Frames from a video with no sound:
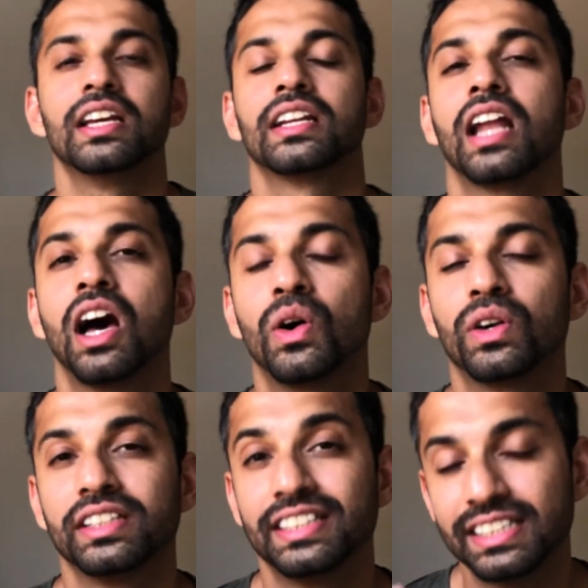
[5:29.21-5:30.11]

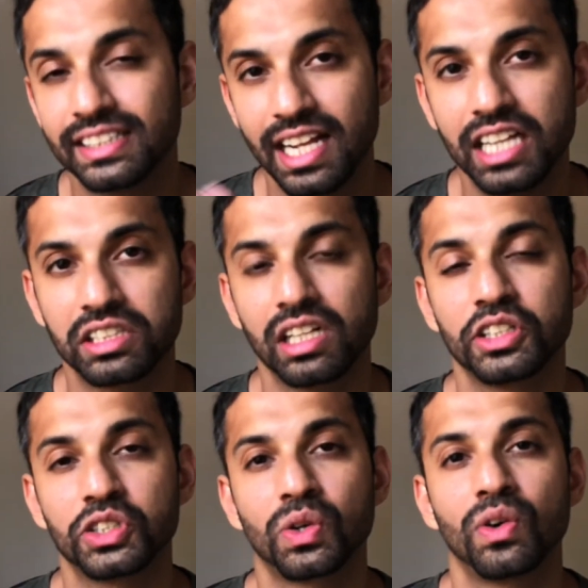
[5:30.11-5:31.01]
Now this national
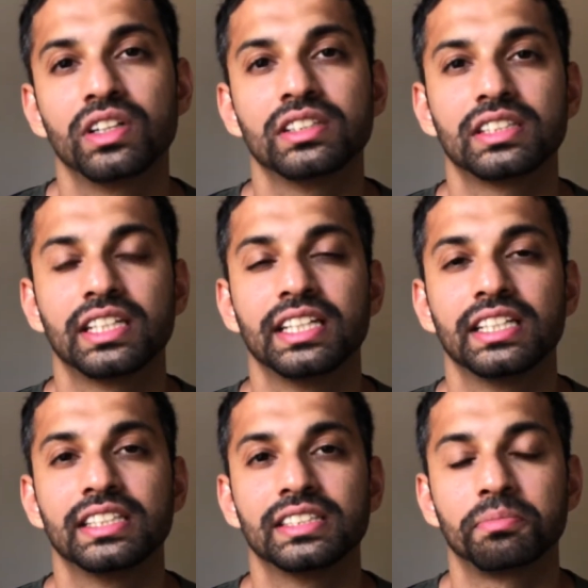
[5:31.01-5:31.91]
insurance
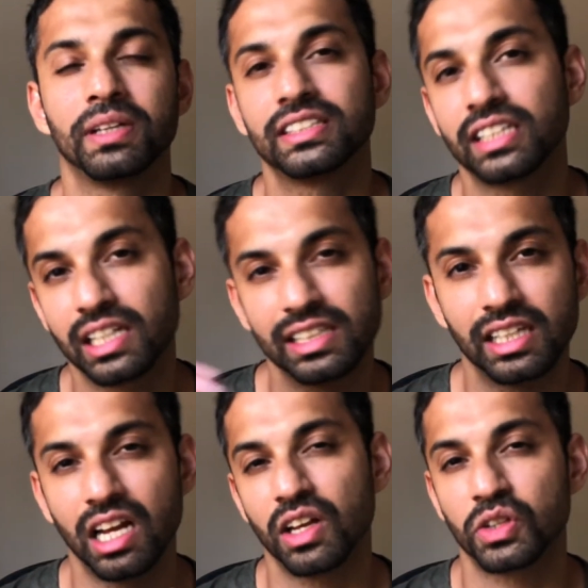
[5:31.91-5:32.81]
is
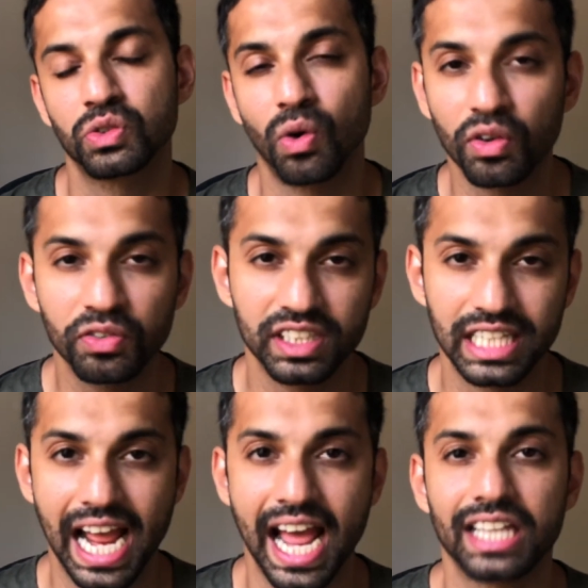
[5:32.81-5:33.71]
basically a sort of a
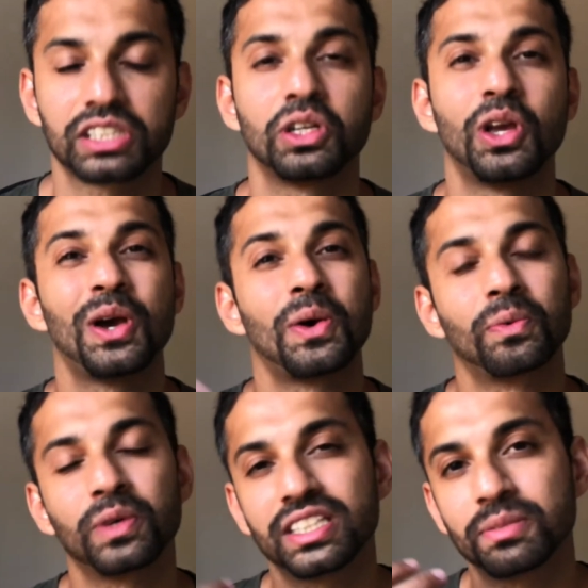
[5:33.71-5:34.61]
tax
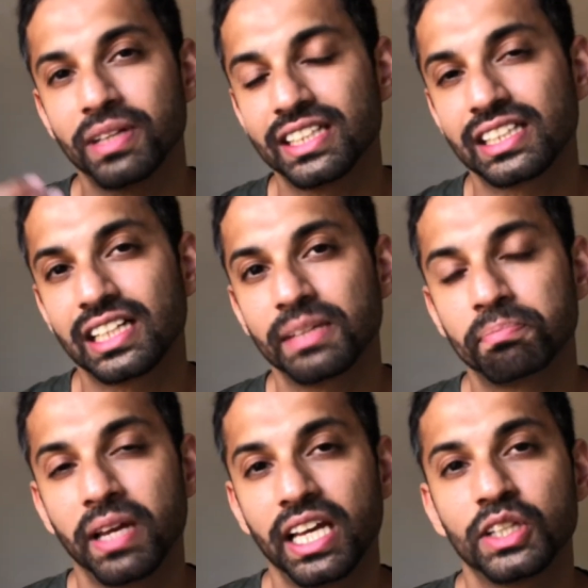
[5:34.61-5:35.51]
which basically
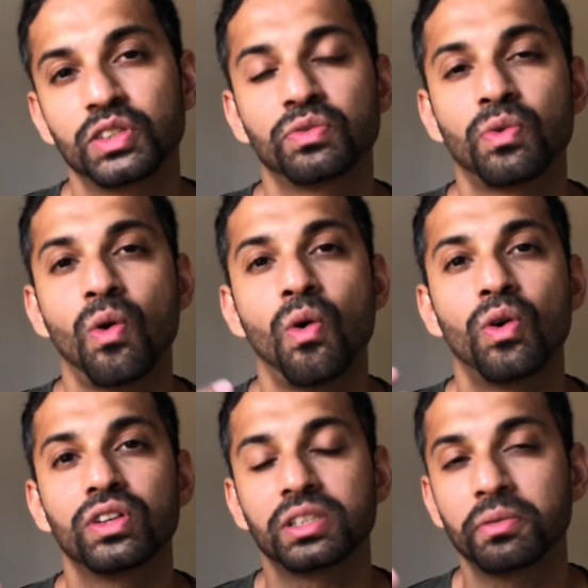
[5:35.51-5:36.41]
pays
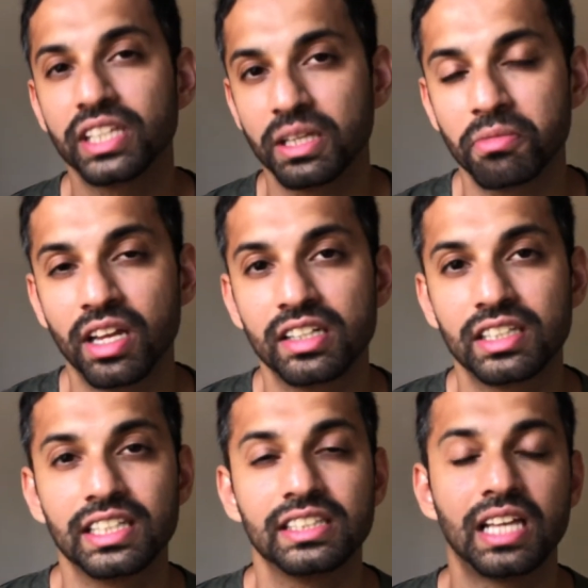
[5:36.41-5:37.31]
for some of the
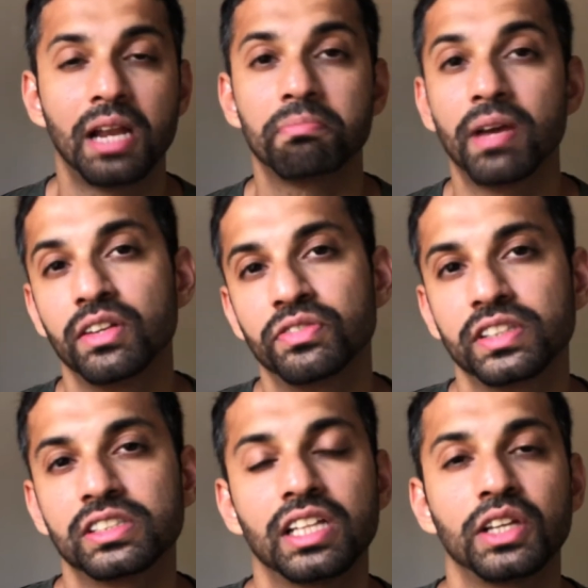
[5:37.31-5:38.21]
amenities and
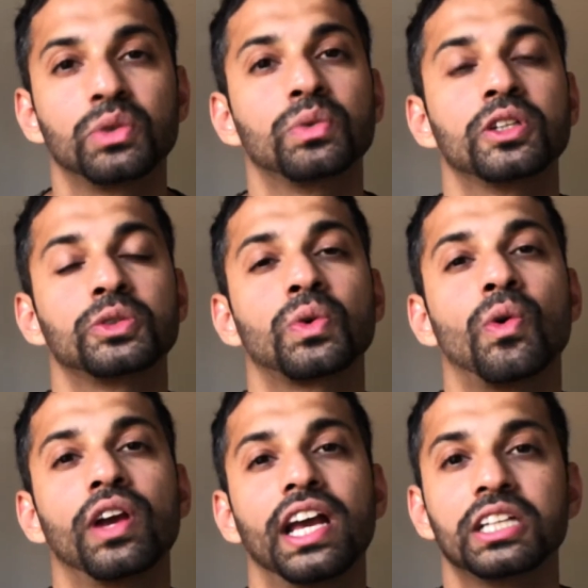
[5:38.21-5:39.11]
benefits that you
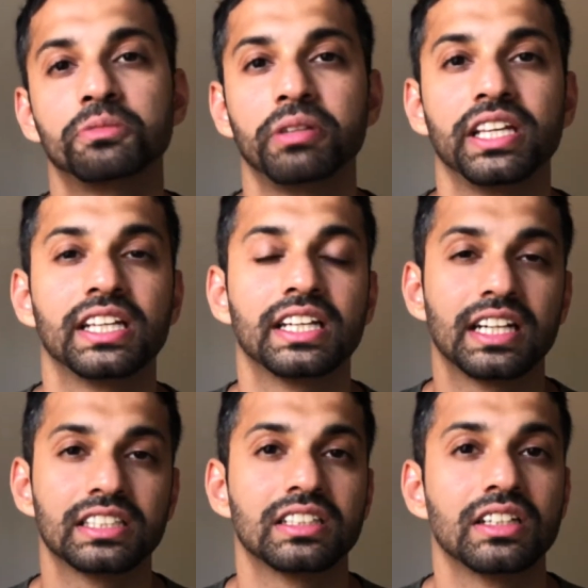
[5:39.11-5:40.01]
enjoy as being a
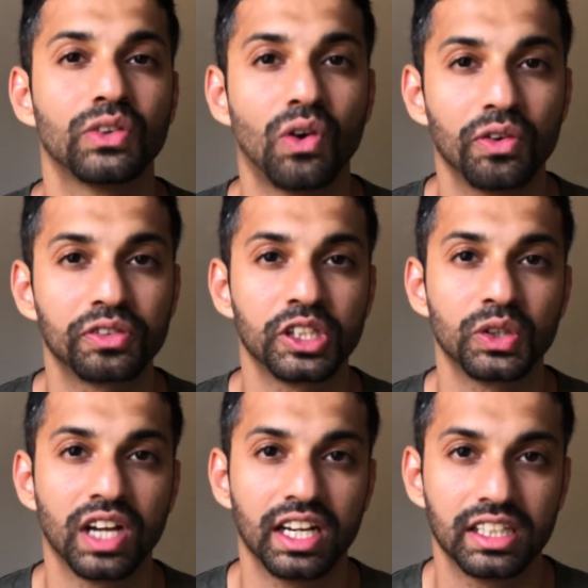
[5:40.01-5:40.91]
resident of the
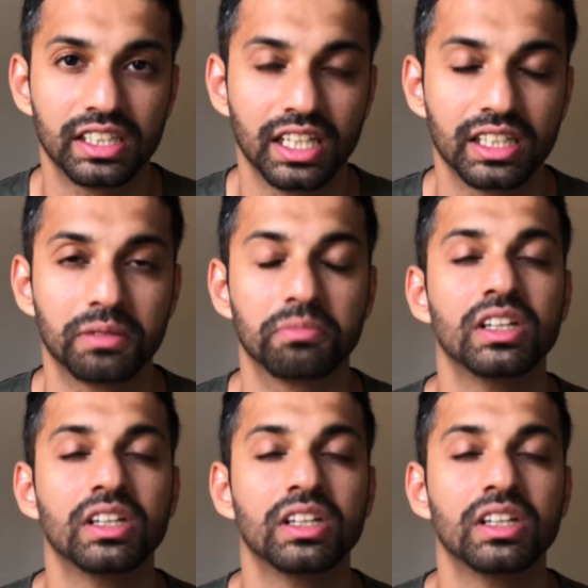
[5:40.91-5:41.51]
United Kingdom.